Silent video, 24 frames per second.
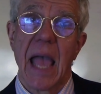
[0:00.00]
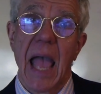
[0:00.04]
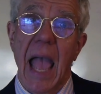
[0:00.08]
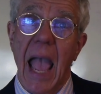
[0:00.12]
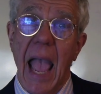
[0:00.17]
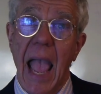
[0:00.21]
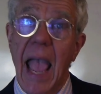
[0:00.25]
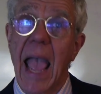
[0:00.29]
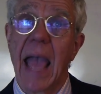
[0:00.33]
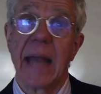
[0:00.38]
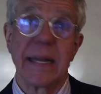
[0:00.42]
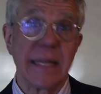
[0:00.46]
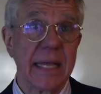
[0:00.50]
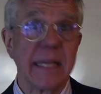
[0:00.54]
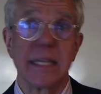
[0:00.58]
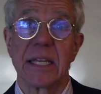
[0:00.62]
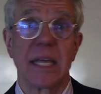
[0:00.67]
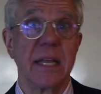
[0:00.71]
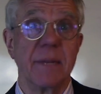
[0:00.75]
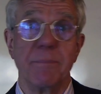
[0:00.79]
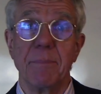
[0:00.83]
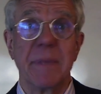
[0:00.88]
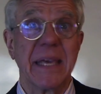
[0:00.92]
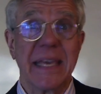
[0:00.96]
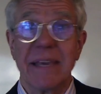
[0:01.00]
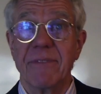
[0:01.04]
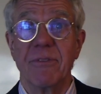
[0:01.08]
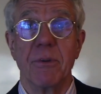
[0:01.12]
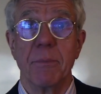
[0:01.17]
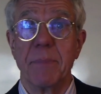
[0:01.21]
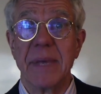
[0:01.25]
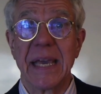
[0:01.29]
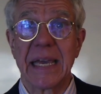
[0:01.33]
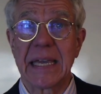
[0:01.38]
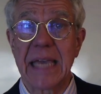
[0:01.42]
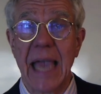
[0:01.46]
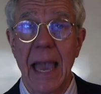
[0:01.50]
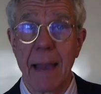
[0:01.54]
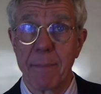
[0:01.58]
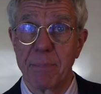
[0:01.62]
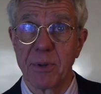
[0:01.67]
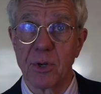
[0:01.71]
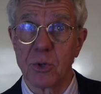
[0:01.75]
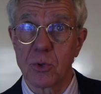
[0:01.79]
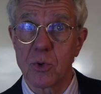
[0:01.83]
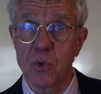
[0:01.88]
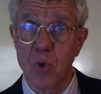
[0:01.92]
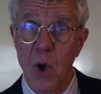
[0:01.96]
And it can even be a
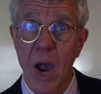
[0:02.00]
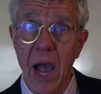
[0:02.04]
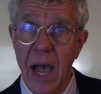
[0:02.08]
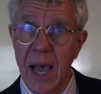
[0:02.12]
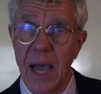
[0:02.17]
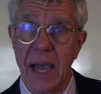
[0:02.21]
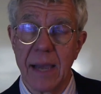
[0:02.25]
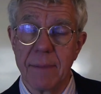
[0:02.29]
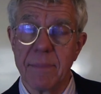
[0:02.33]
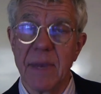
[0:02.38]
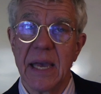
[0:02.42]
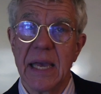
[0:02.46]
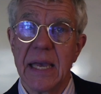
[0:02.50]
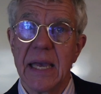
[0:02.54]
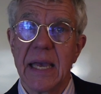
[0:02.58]
capital crime